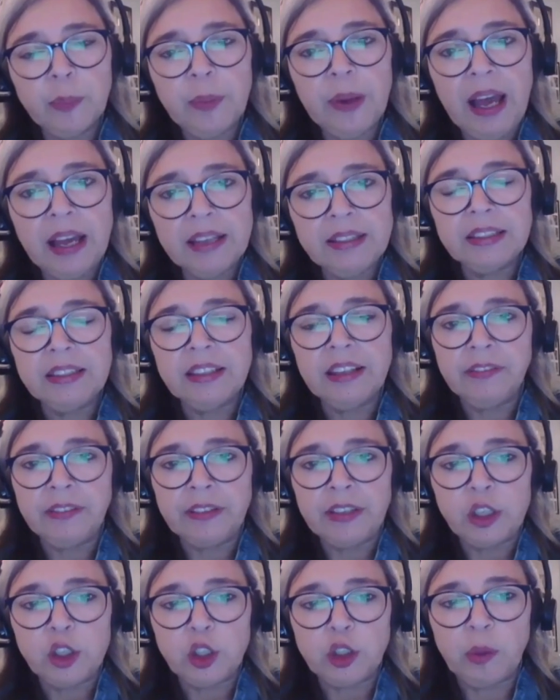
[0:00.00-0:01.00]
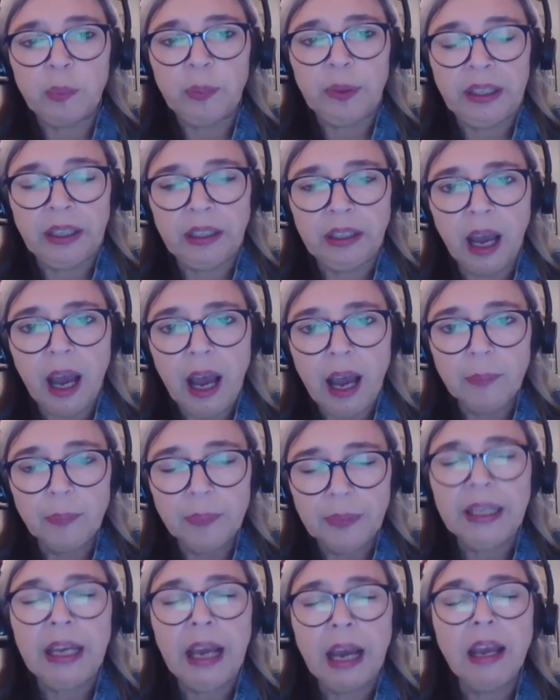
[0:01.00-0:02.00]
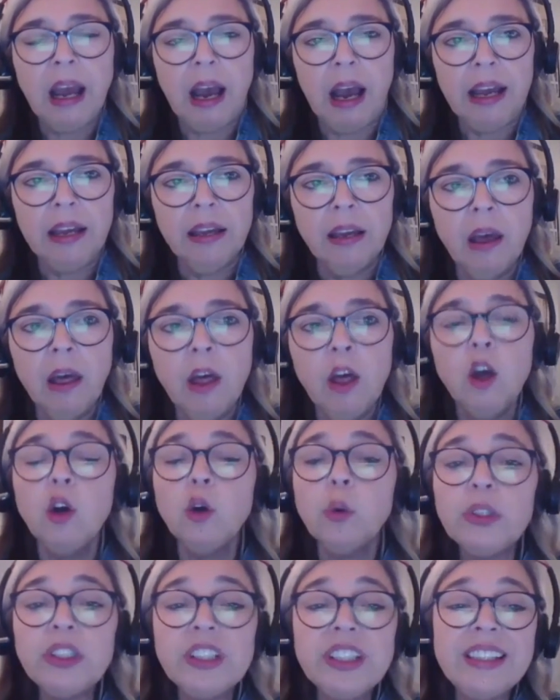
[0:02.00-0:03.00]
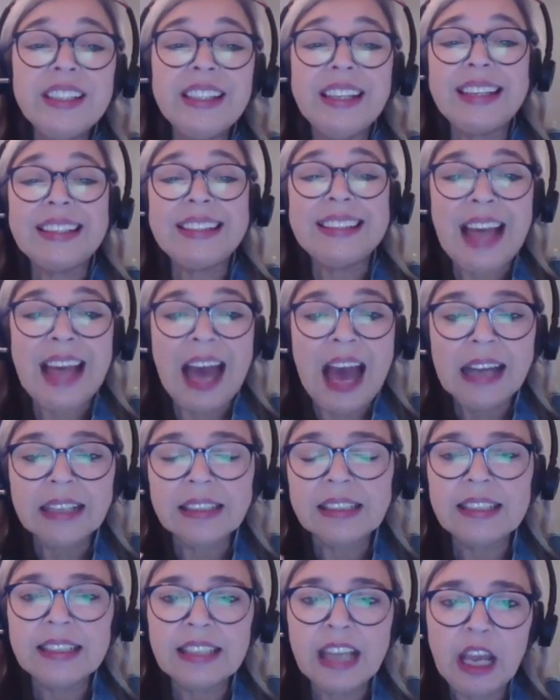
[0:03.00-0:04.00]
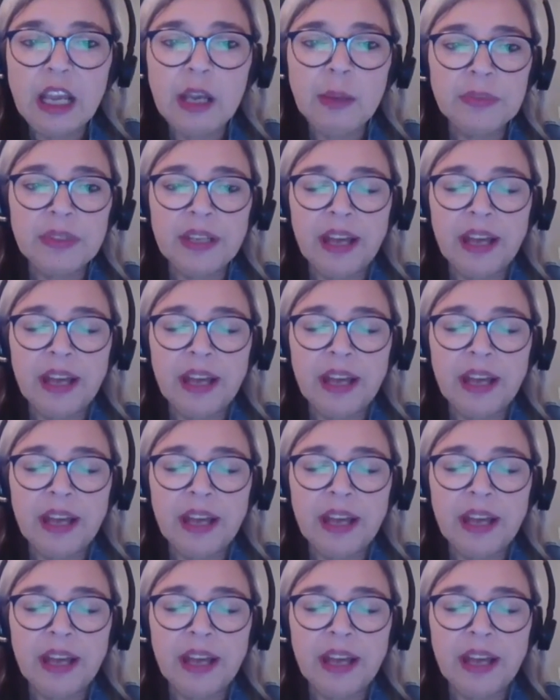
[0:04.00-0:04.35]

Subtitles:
FERPA has a definition of PII, which is the exact same